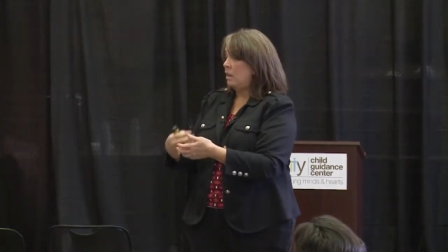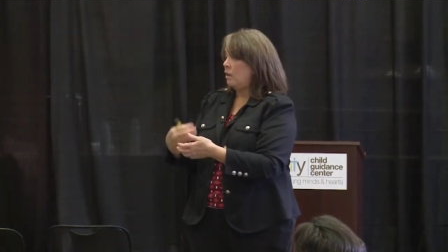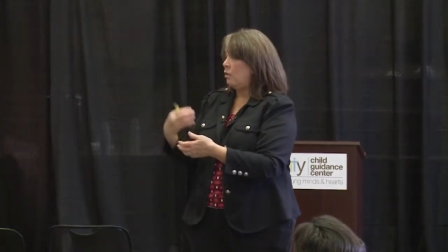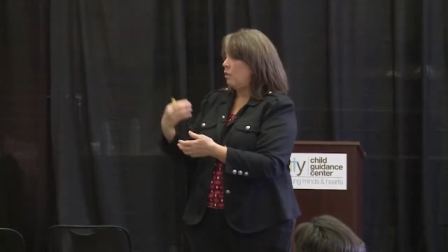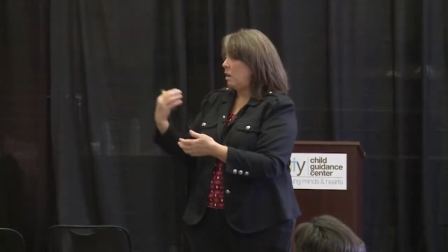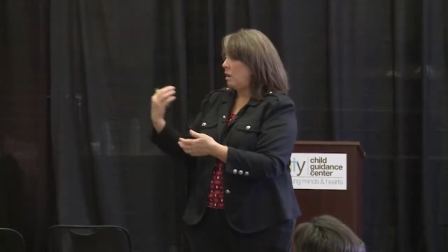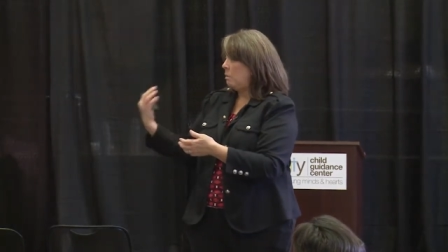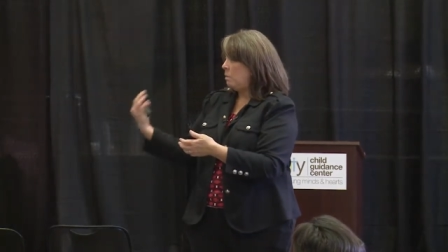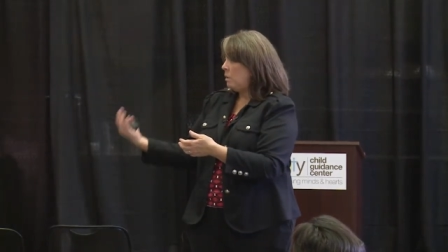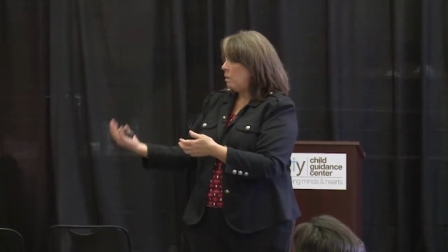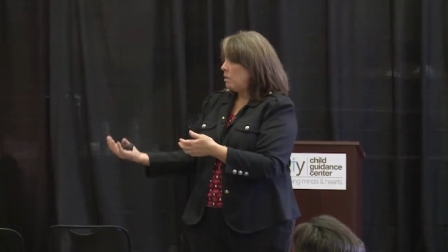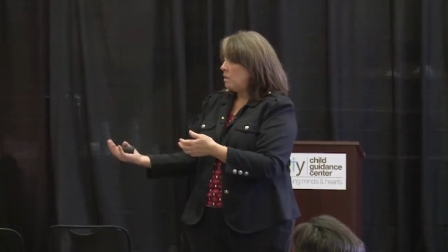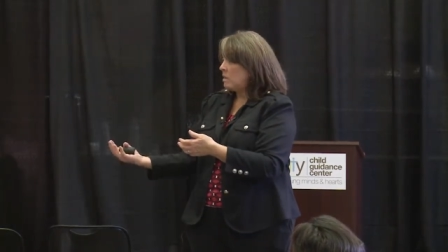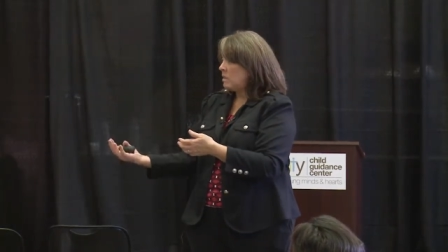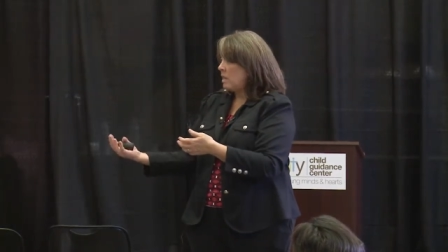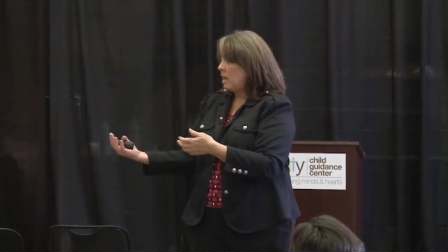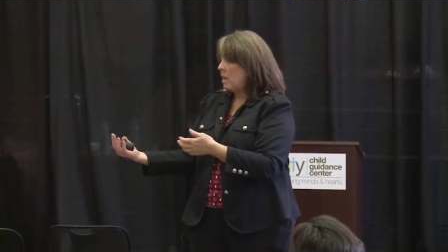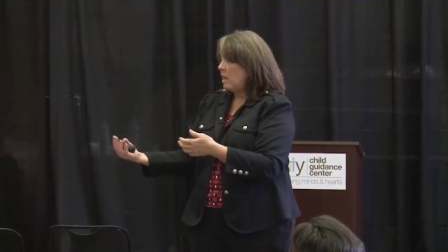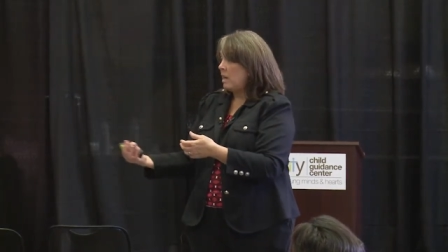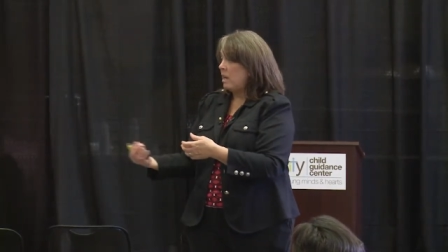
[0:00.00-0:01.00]
a grandparent
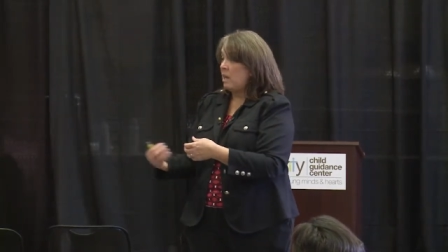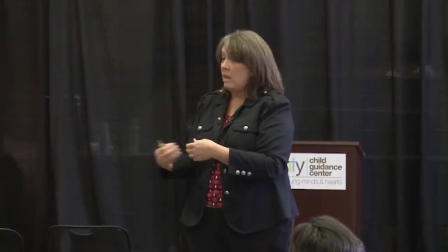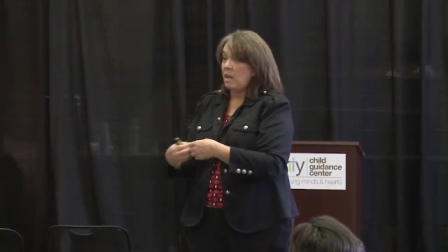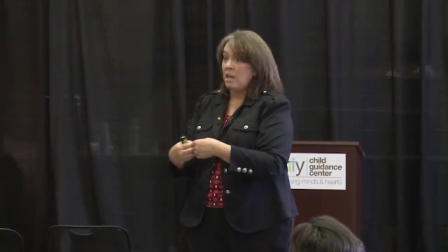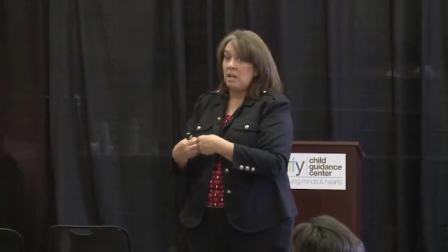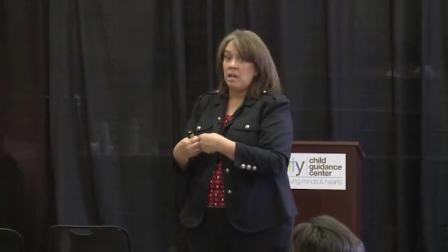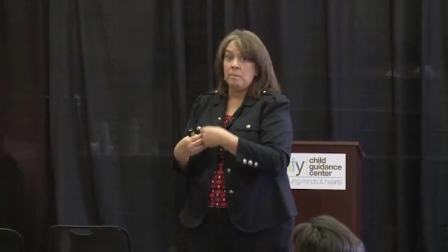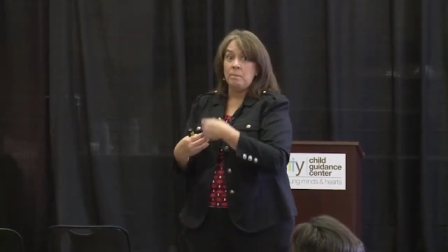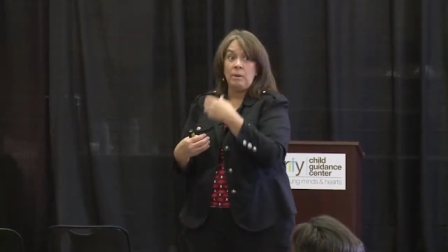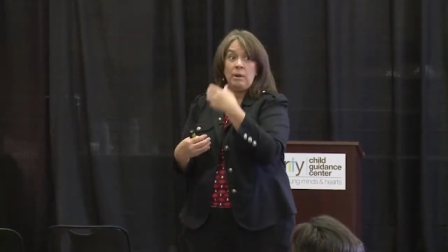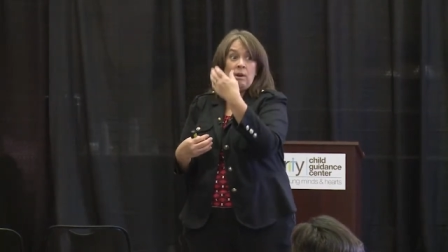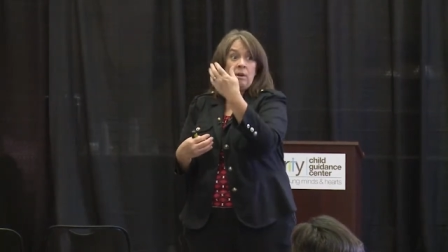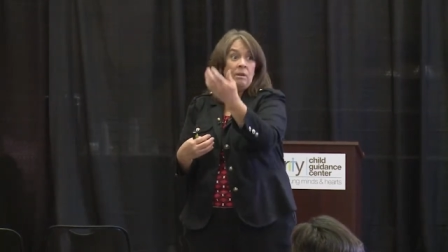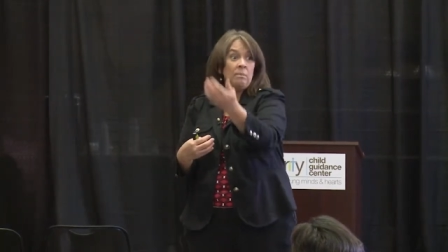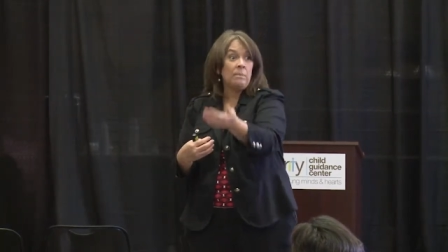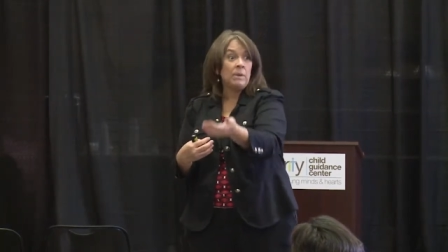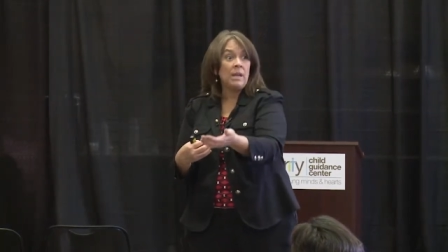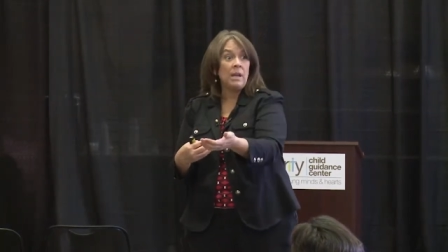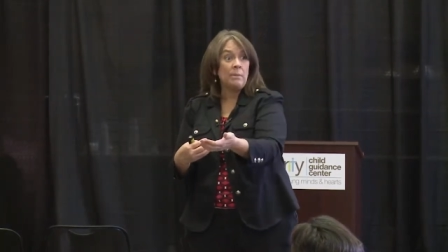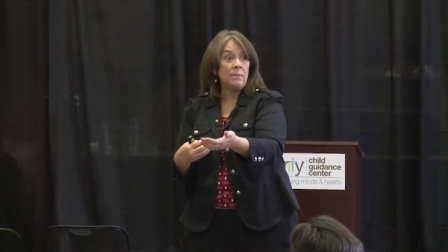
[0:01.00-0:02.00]
dying, a
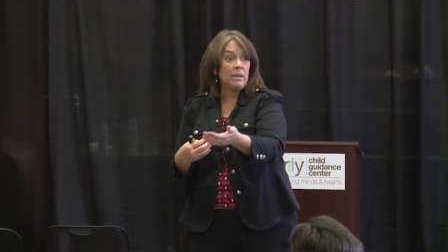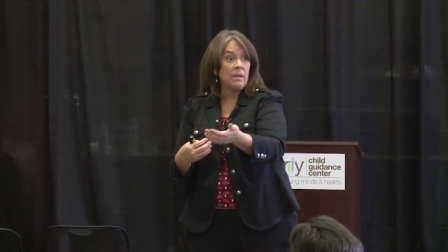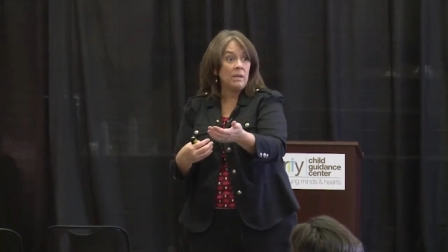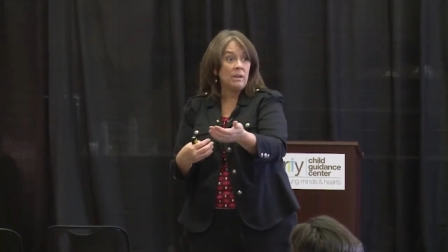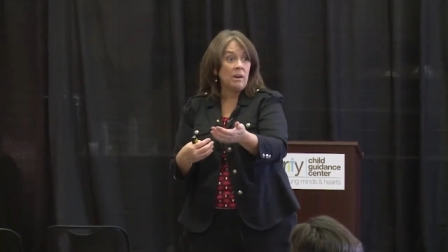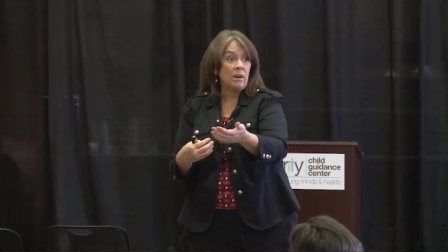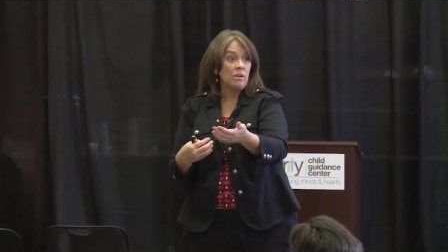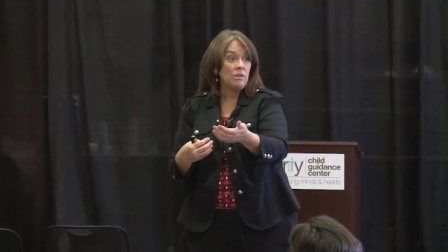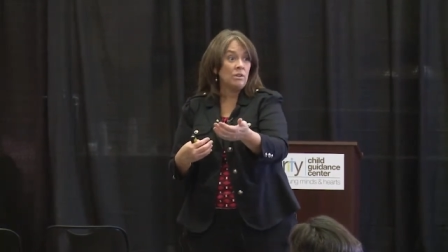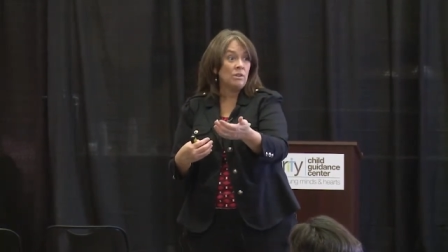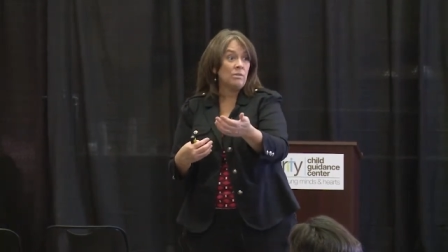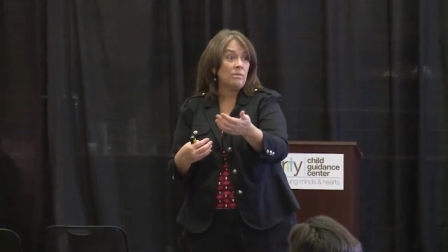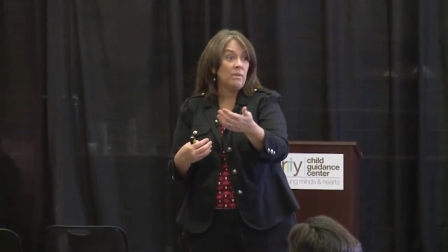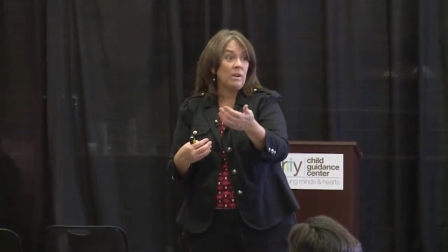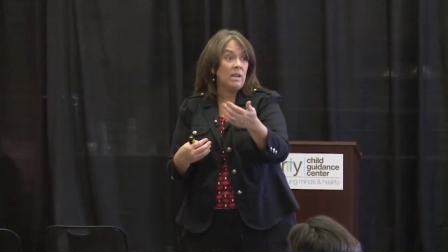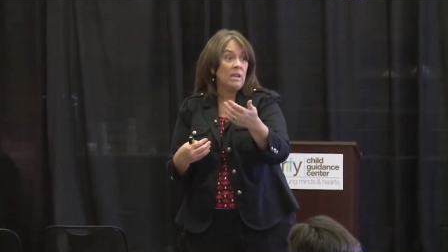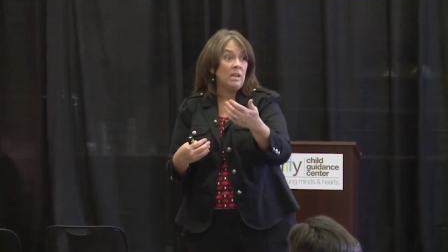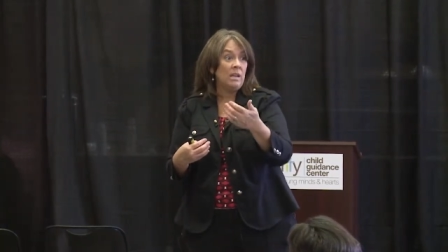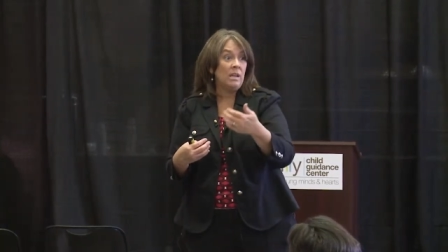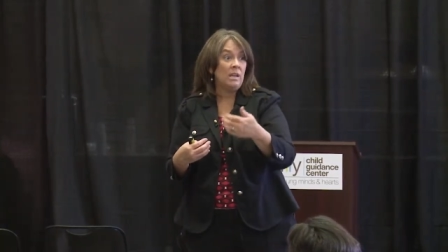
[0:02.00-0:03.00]
parent becoming
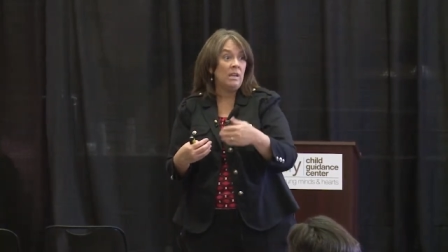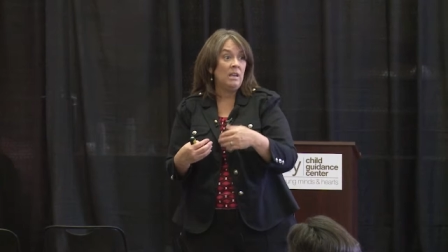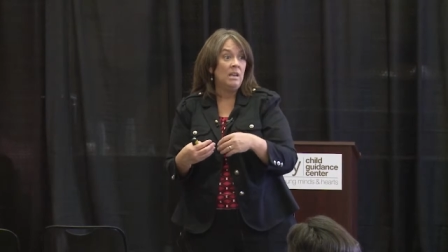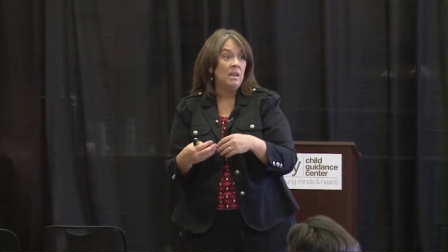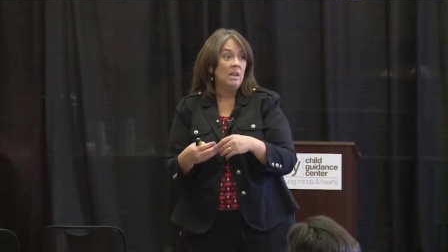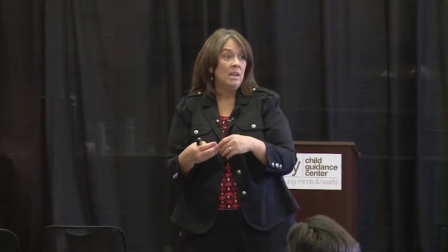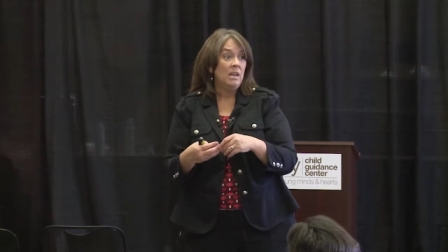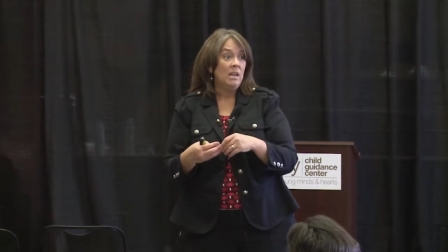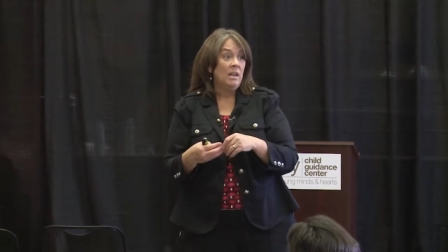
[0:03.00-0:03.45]
incarcerated,